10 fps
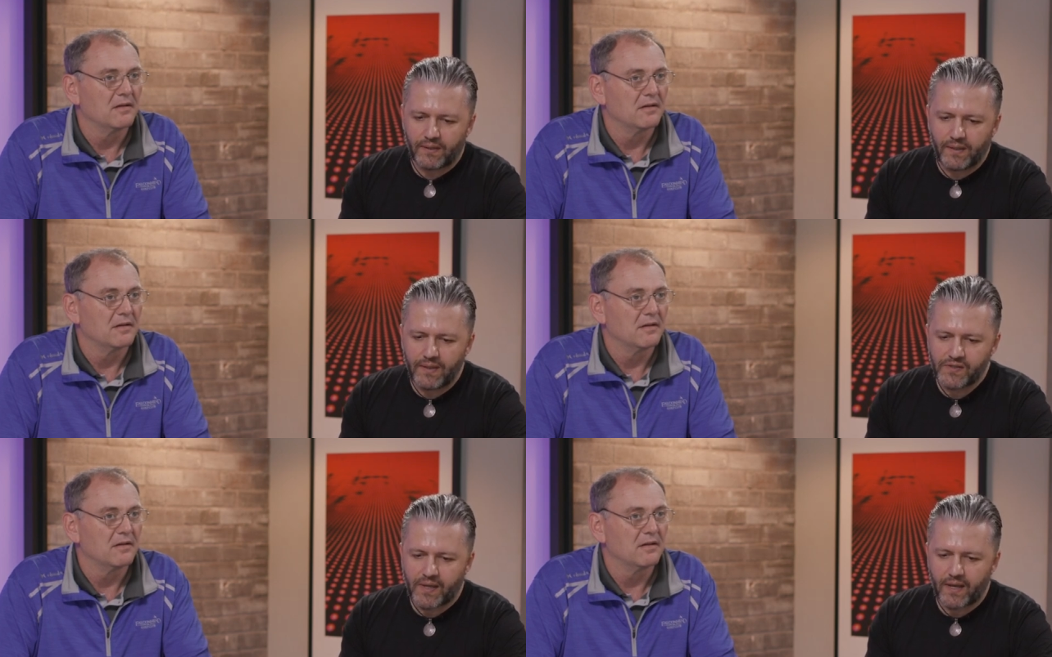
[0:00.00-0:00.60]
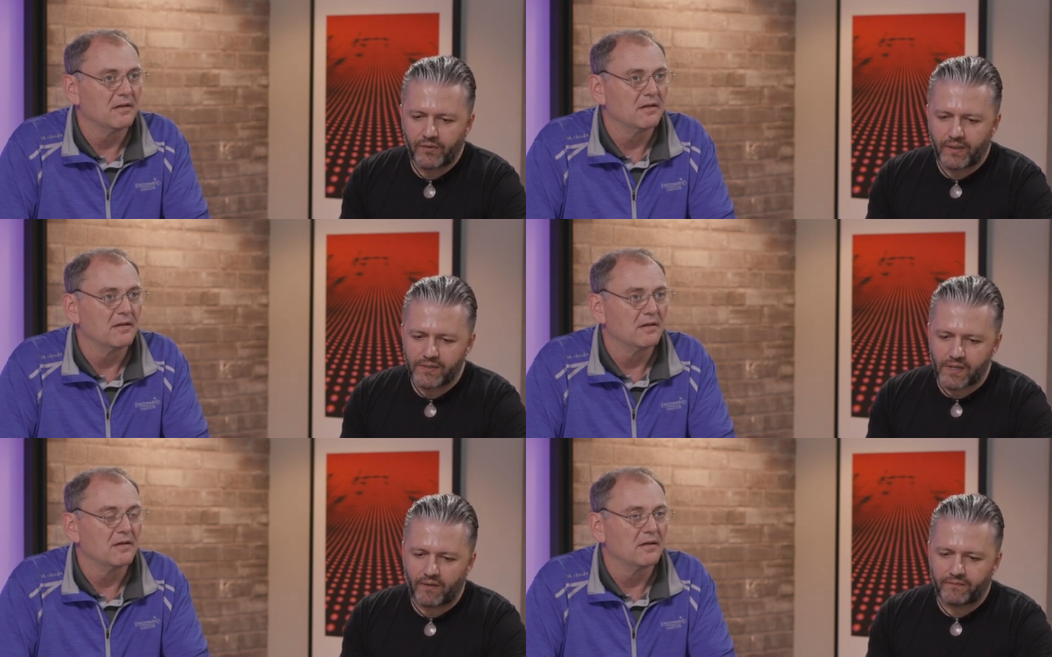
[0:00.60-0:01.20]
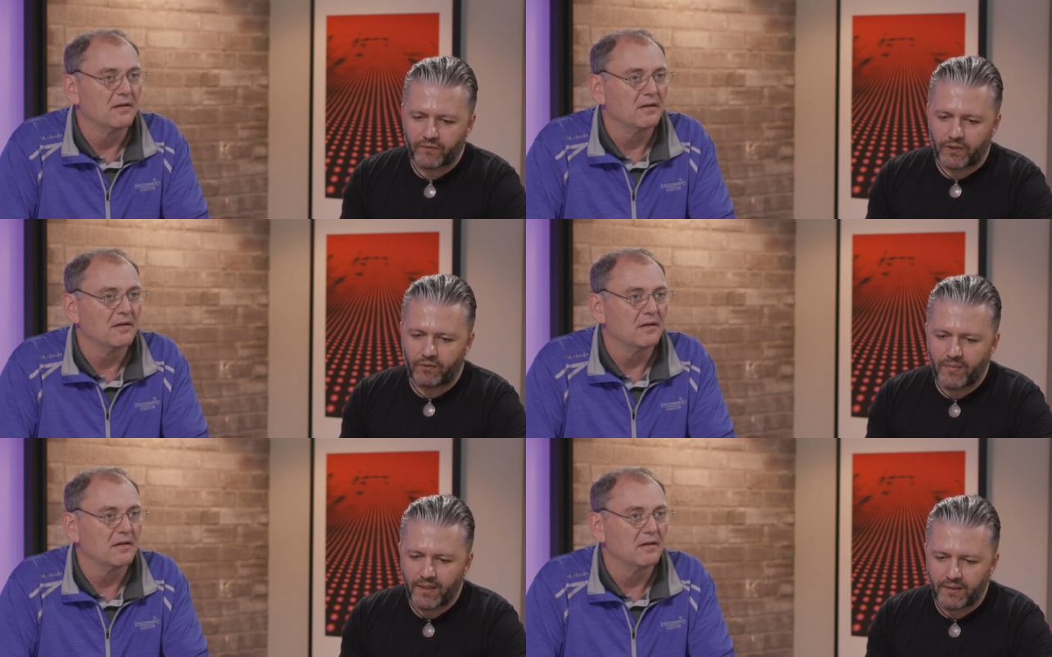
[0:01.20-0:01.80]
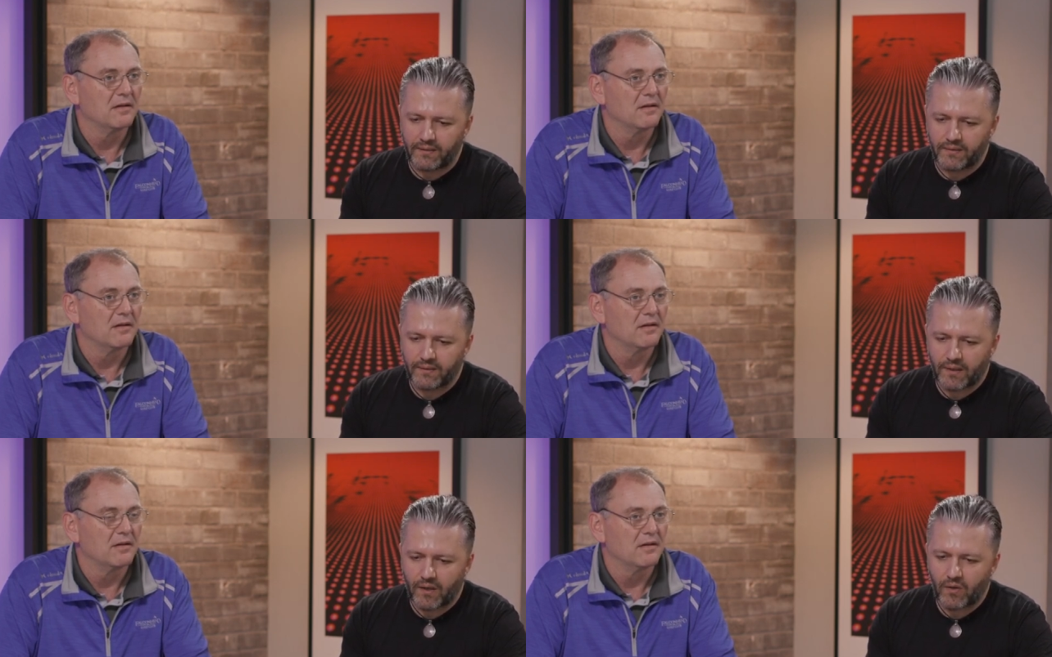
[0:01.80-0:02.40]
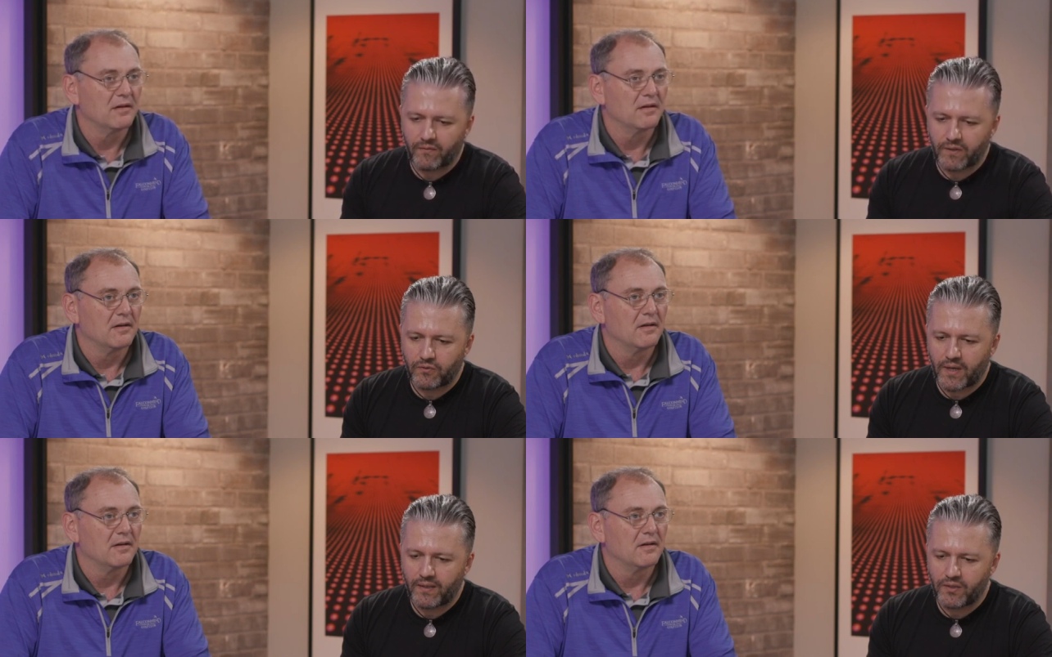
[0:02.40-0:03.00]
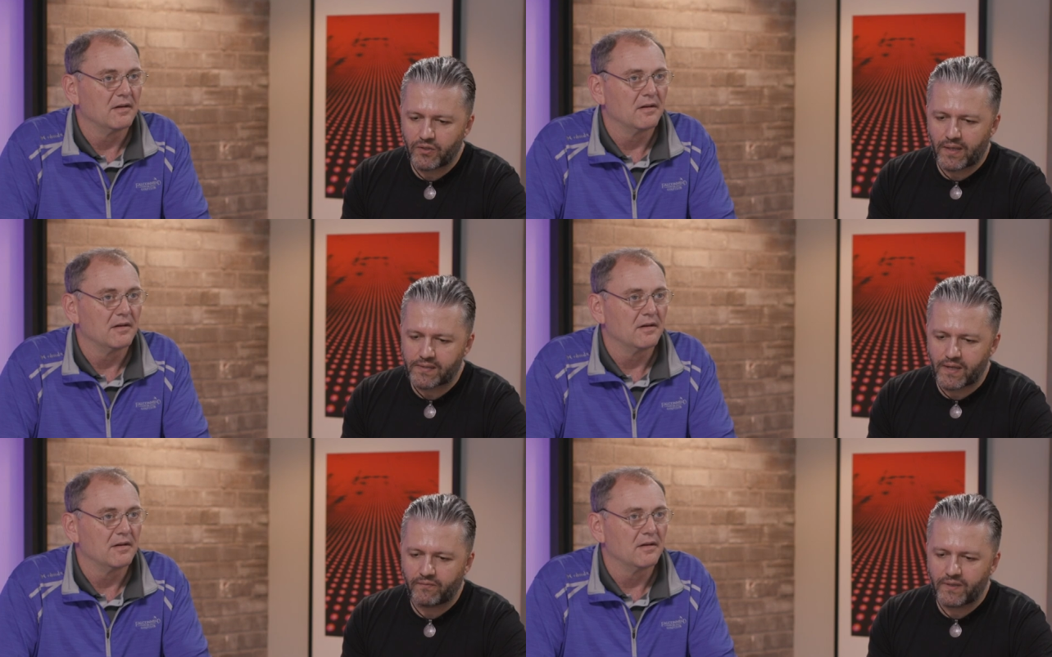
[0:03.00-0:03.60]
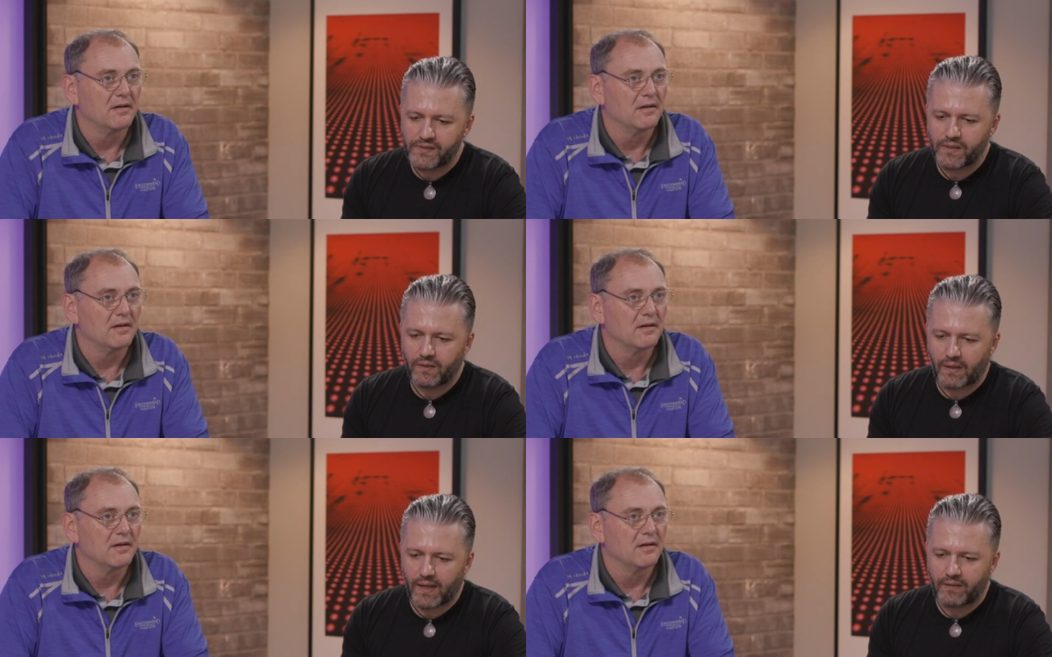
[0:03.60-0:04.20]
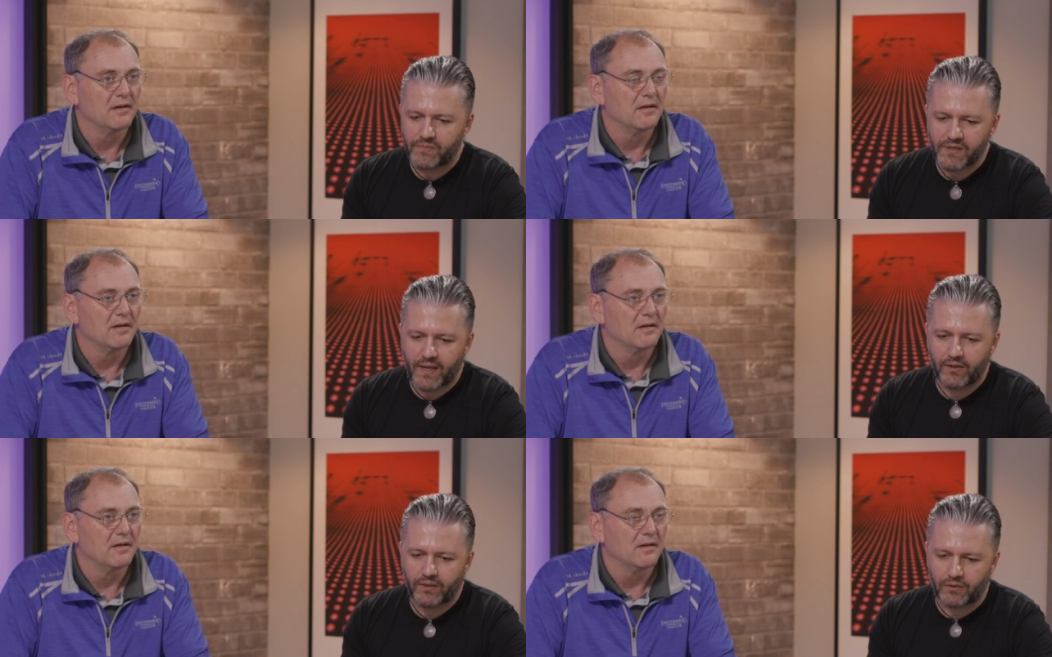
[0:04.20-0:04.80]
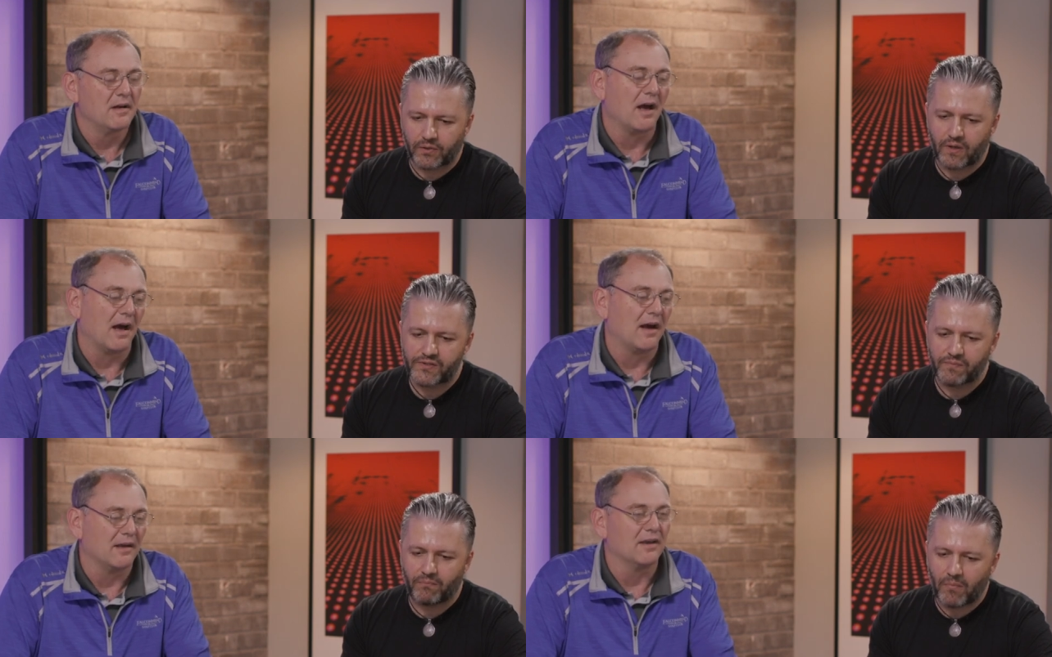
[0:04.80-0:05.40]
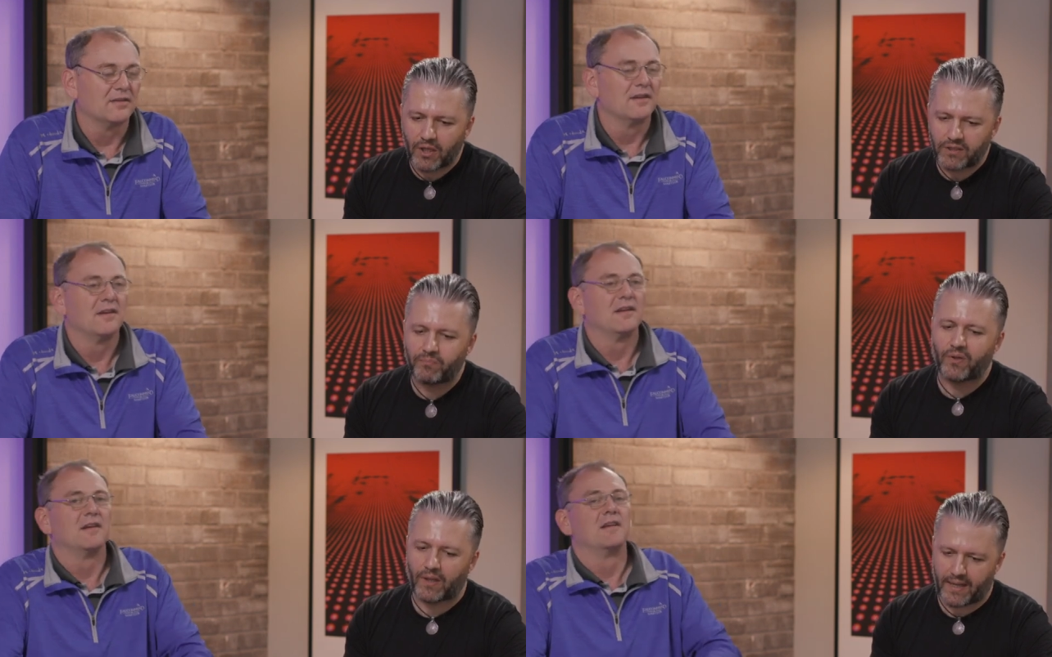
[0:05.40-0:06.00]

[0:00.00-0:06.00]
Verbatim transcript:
Speaker 1: Key scattering is often recommended. However, do I initialize every single item scattered across uh, yes. multiple